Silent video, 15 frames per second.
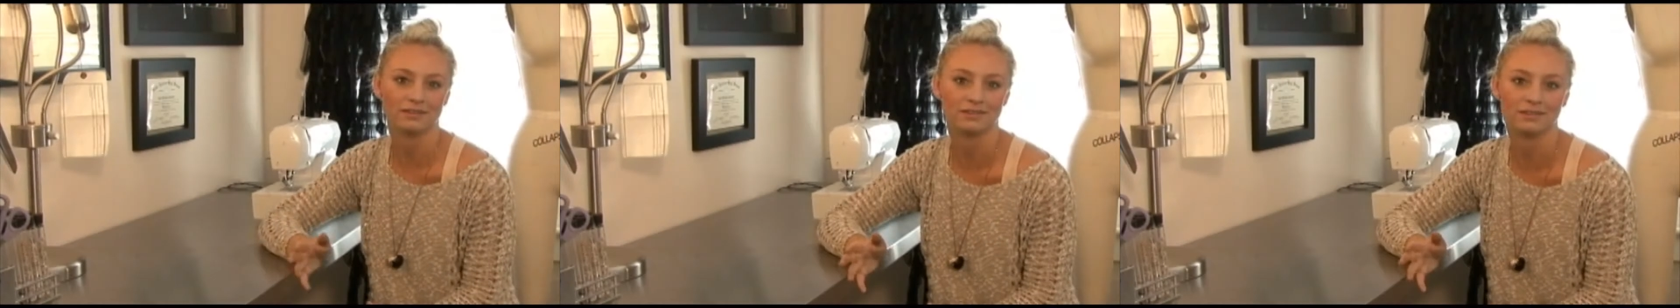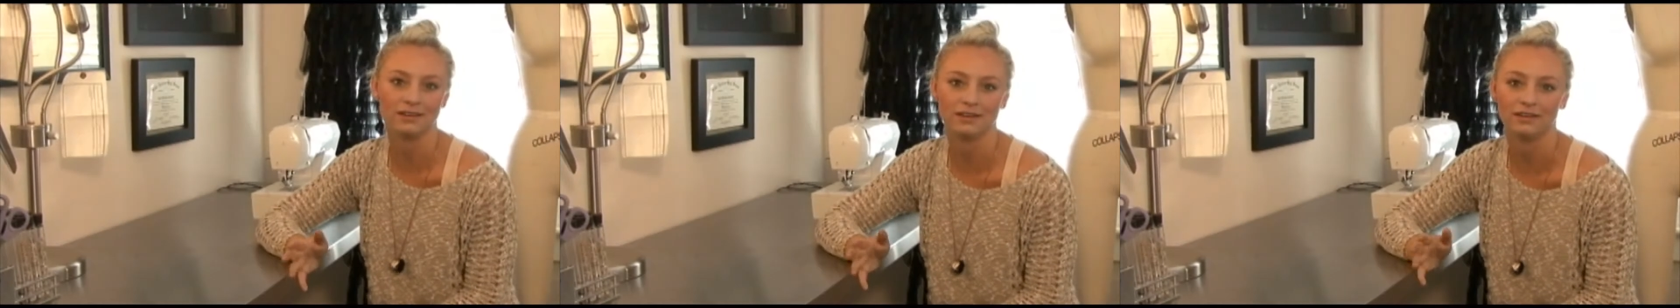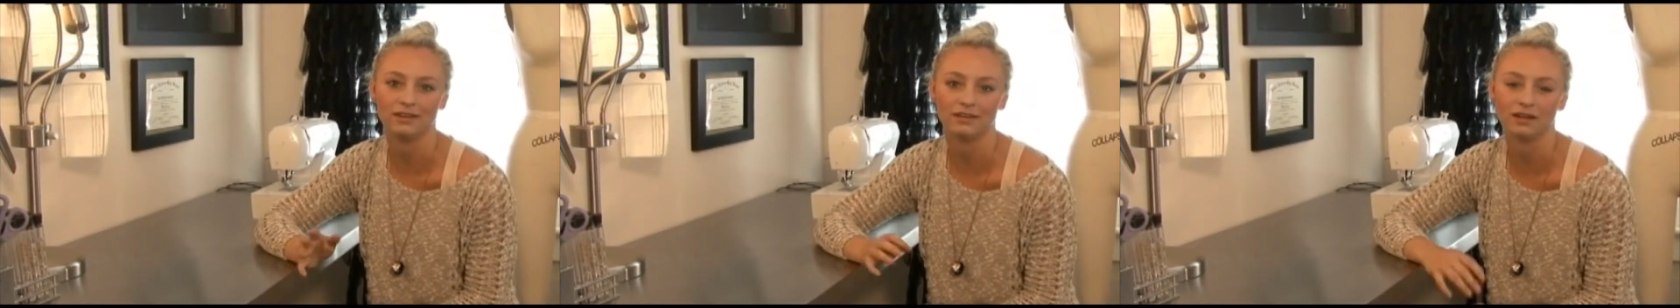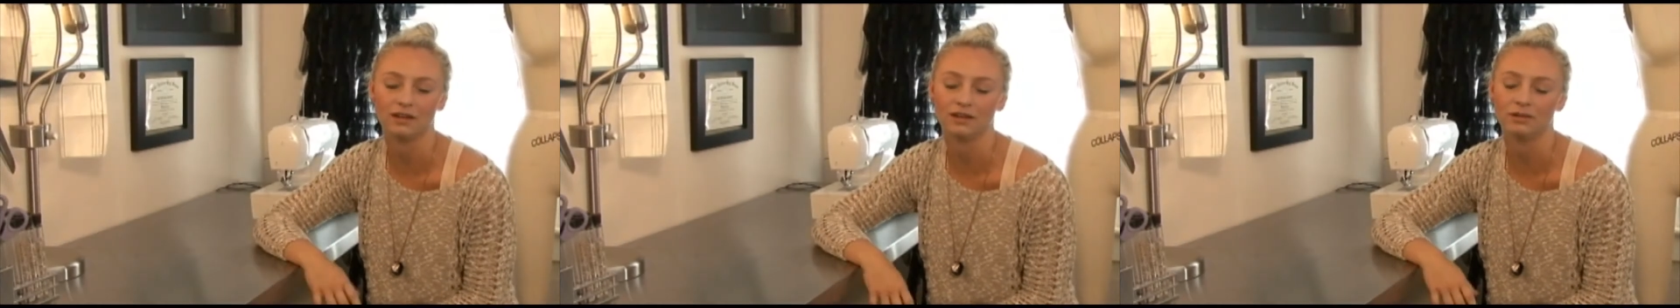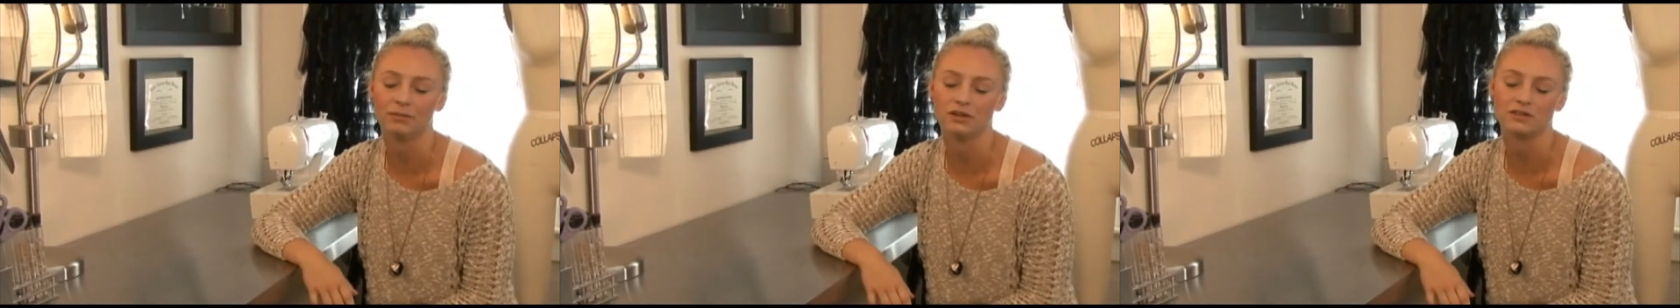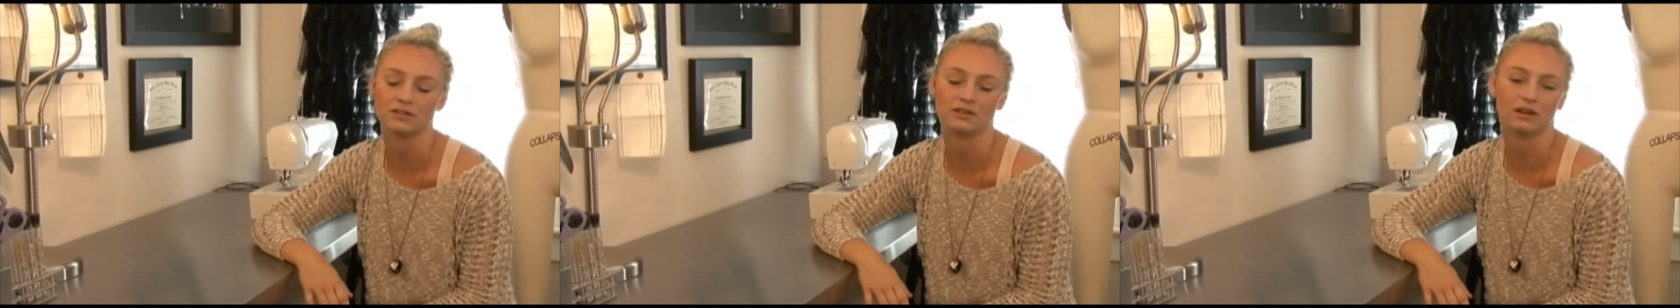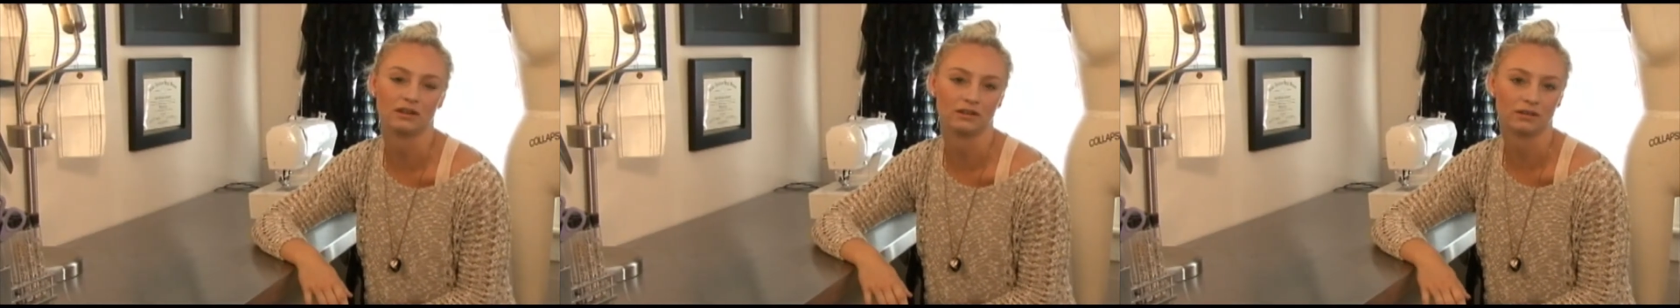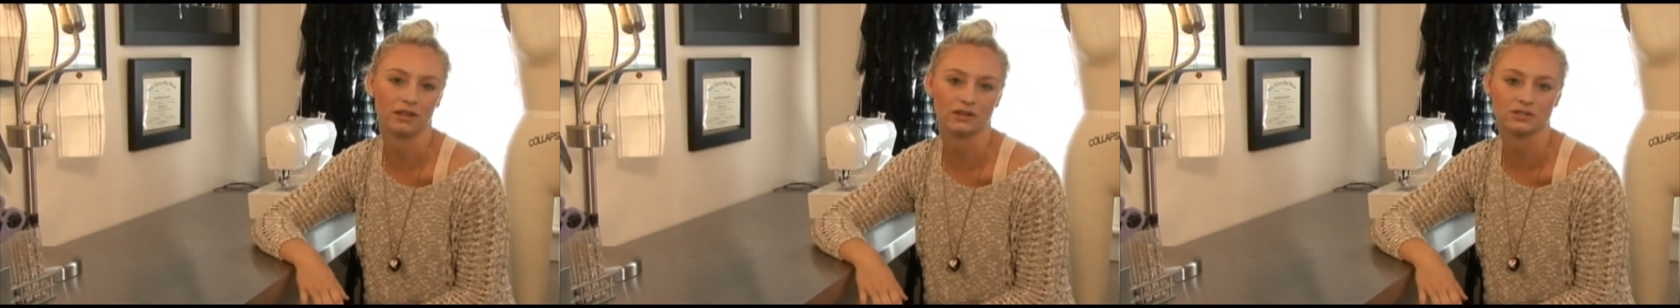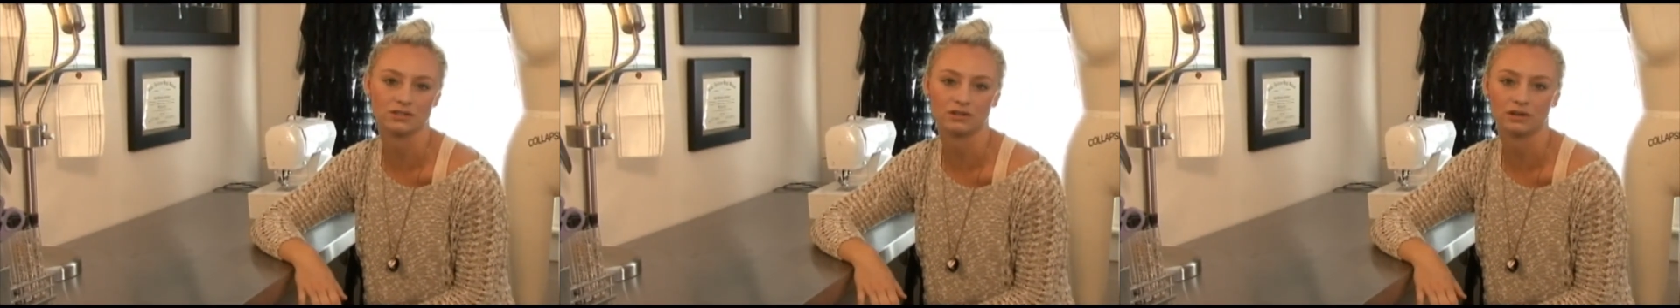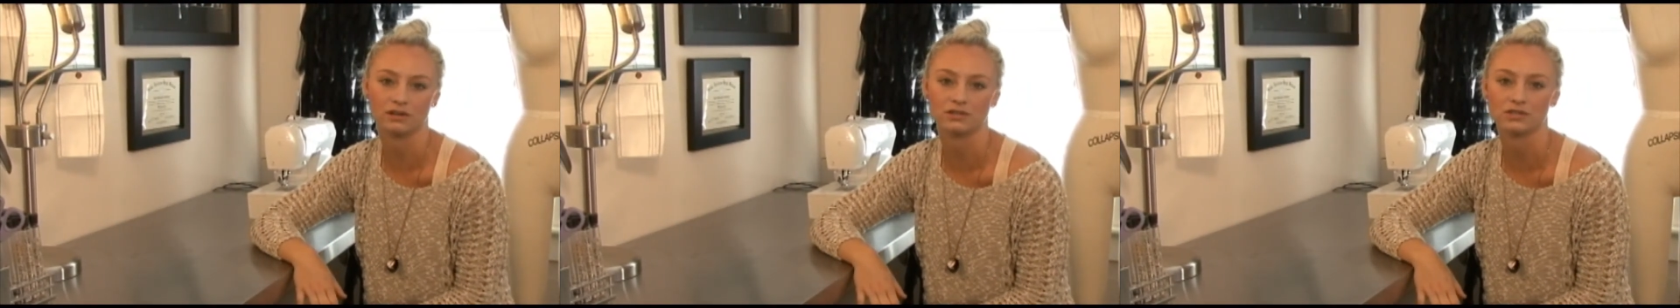see. I just did a
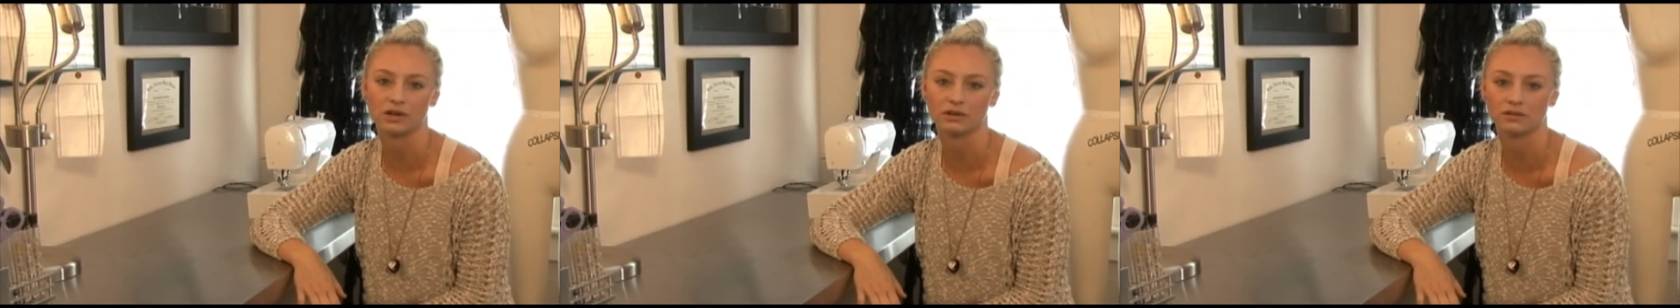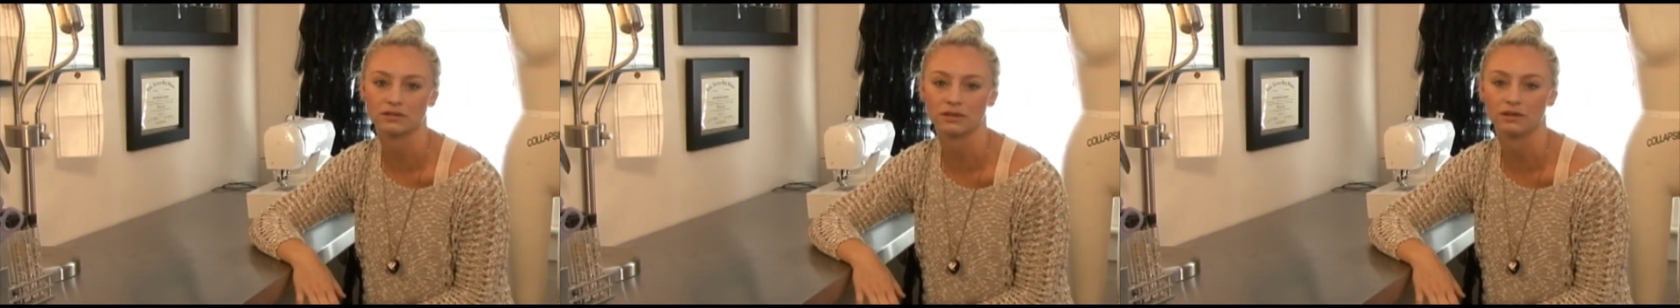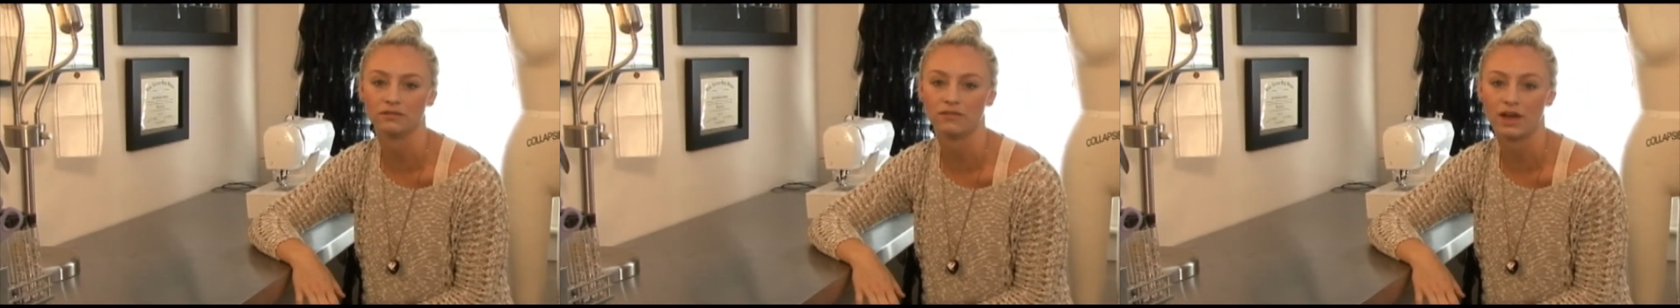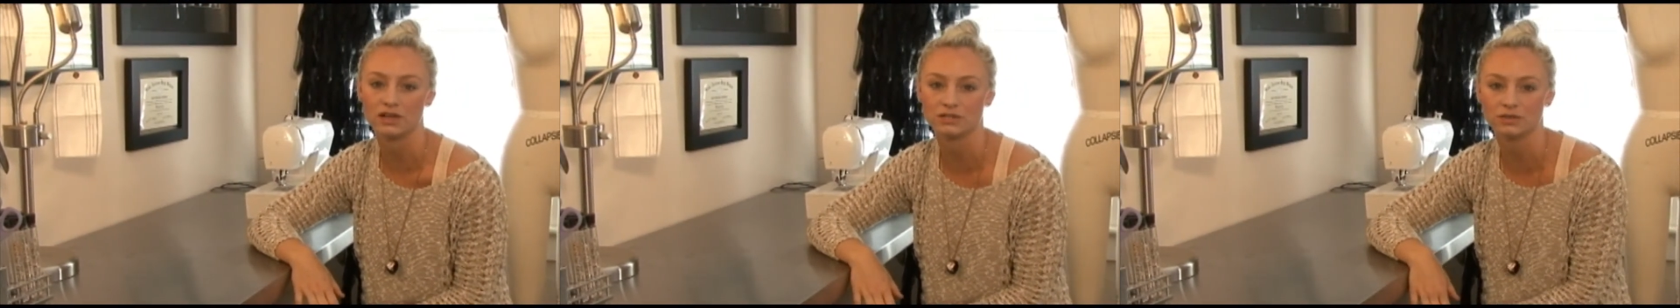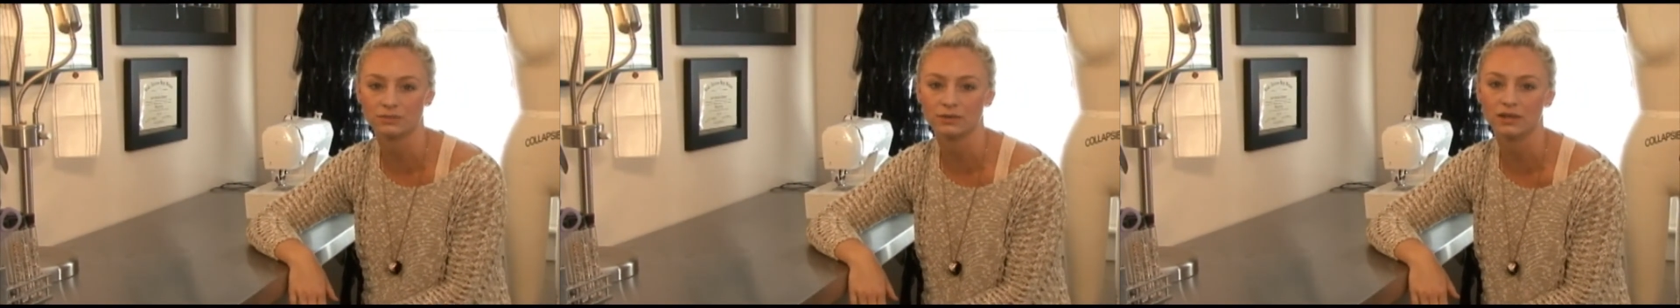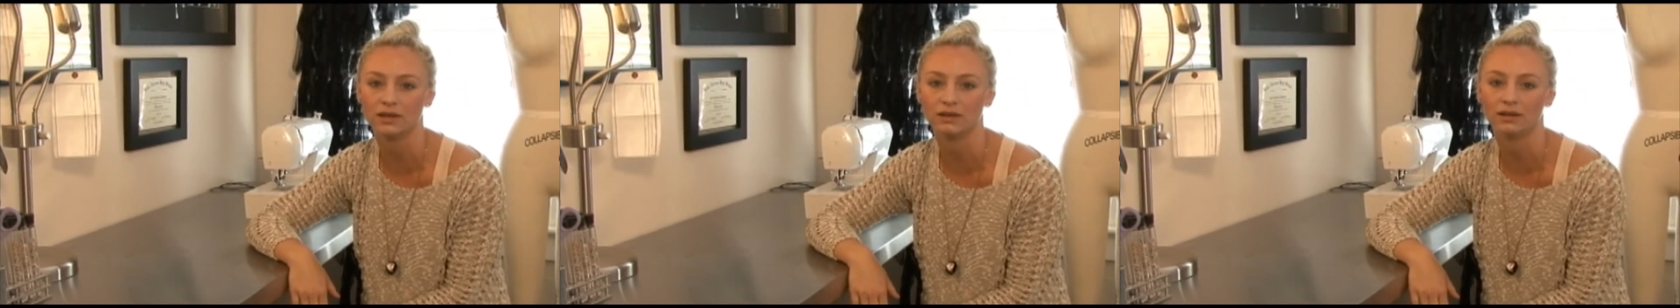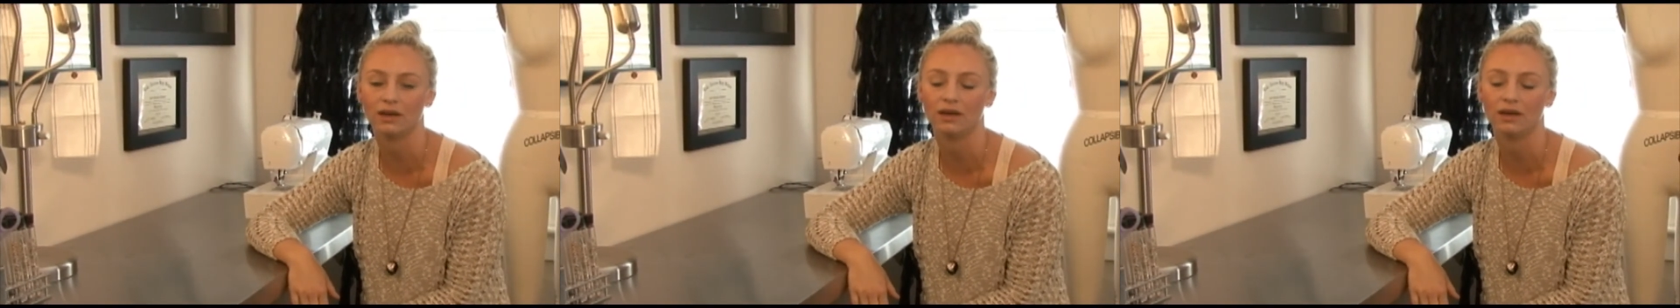collection at Charleston Fashion Week,